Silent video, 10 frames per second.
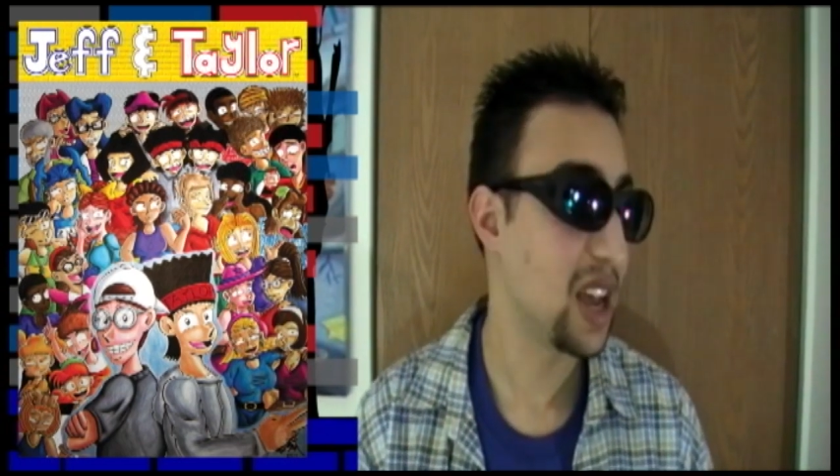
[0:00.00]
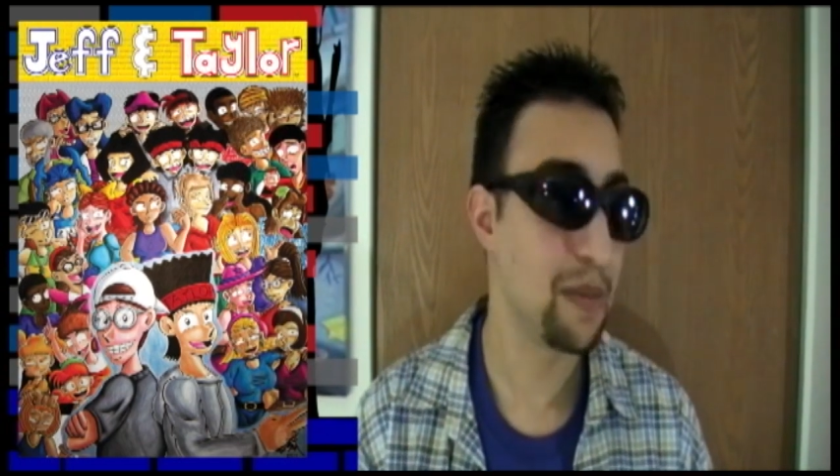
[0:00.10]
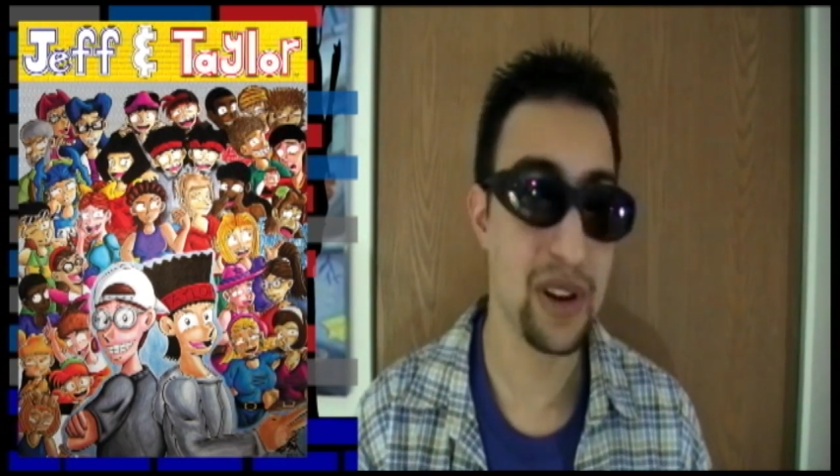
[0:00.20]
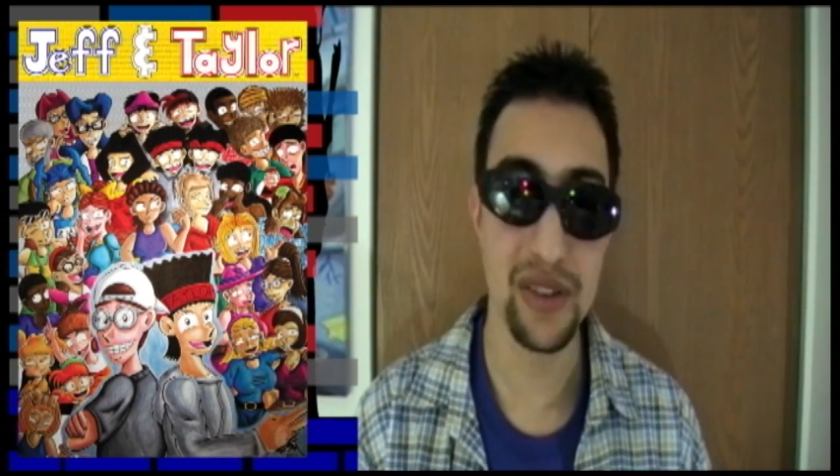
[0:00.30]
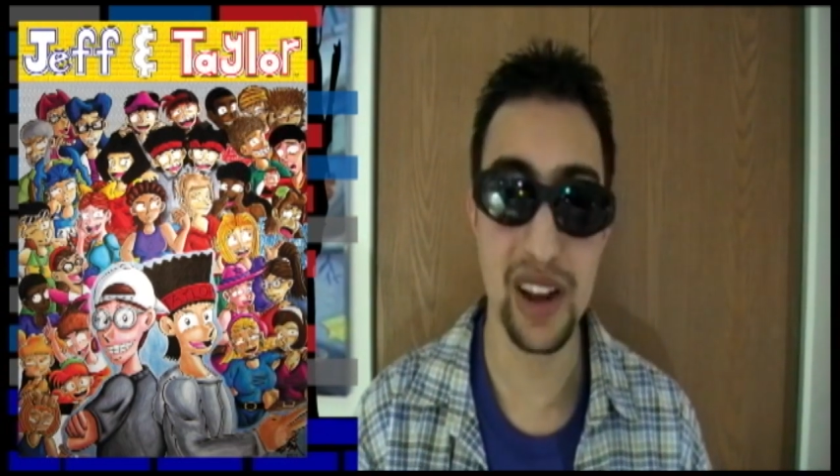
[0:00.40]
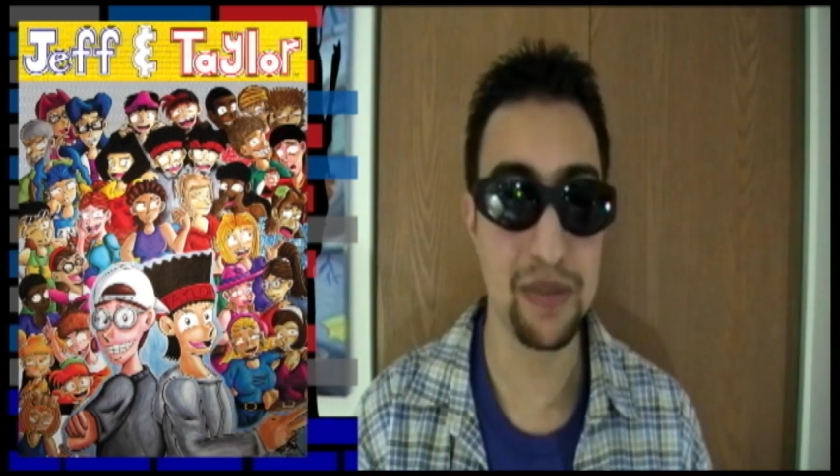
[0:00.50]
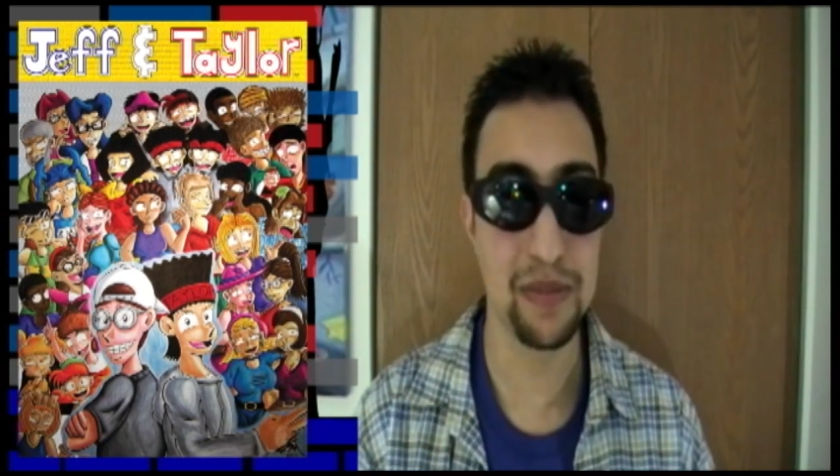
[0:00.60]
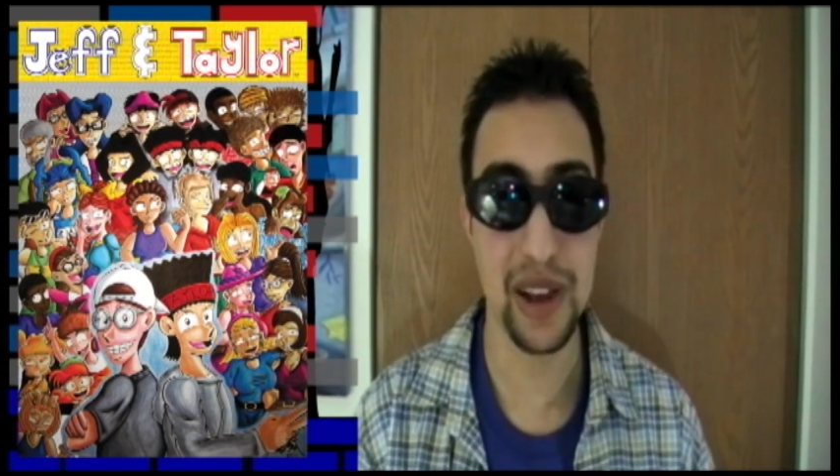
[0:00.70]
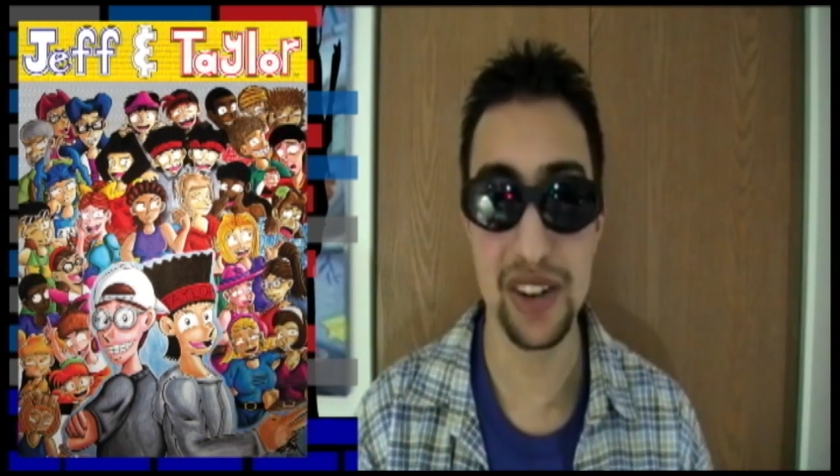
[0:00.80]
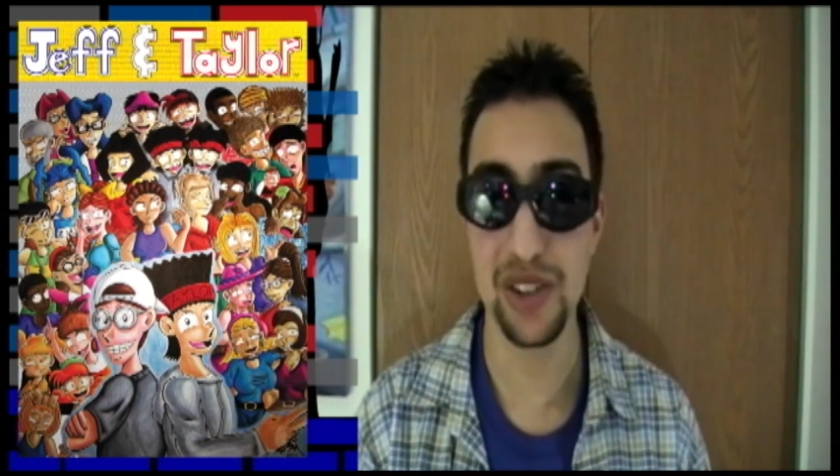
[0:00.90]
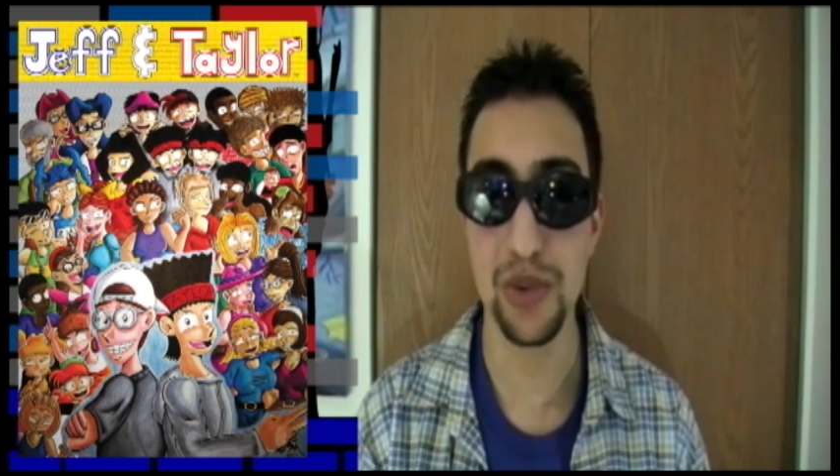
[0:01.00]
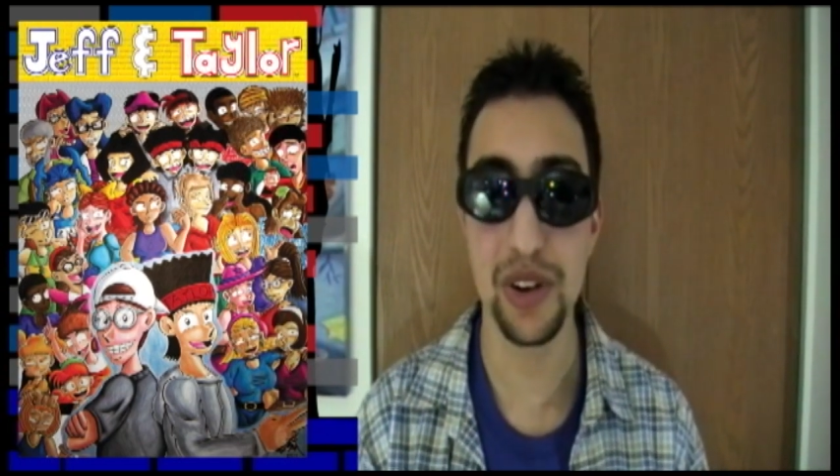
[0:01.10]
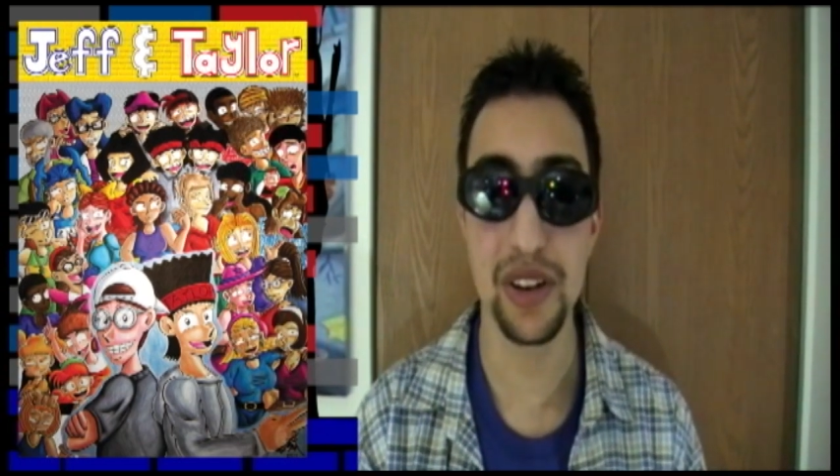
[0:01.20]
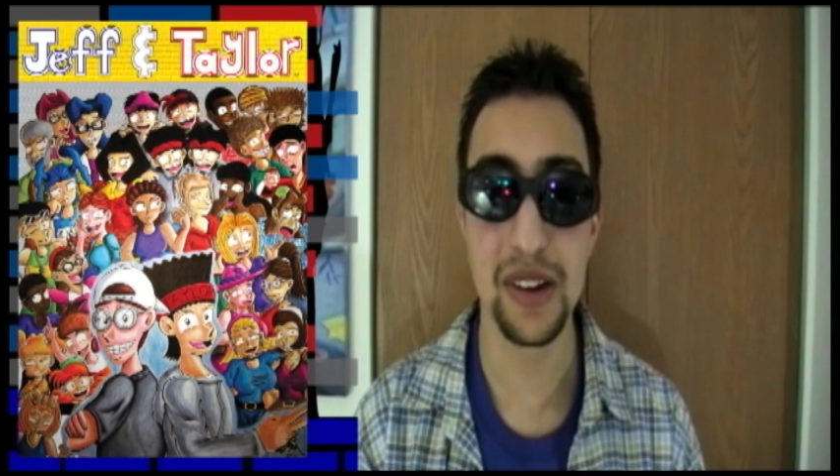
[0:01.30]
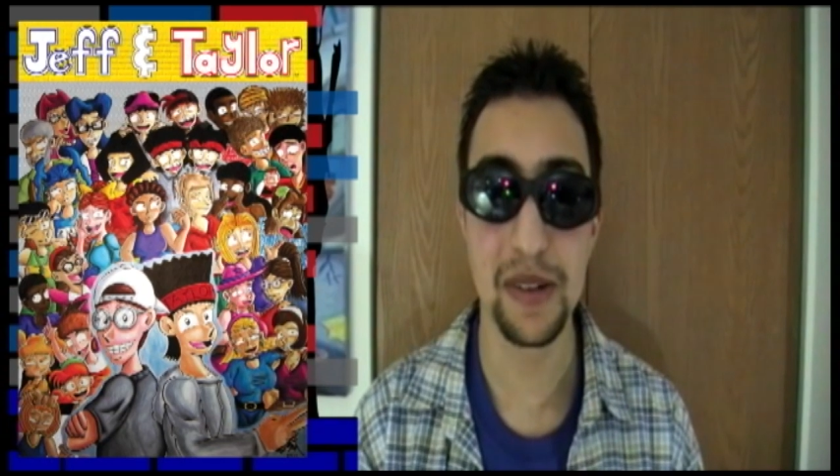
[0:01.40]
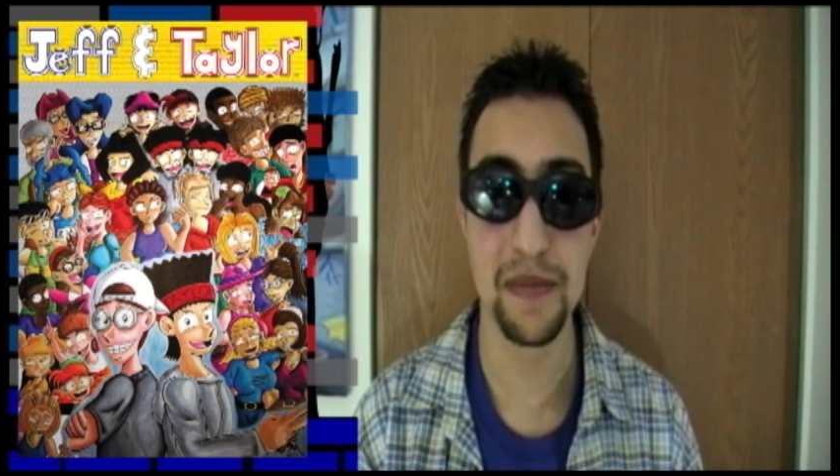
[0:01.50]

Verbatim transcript: I better get back to work.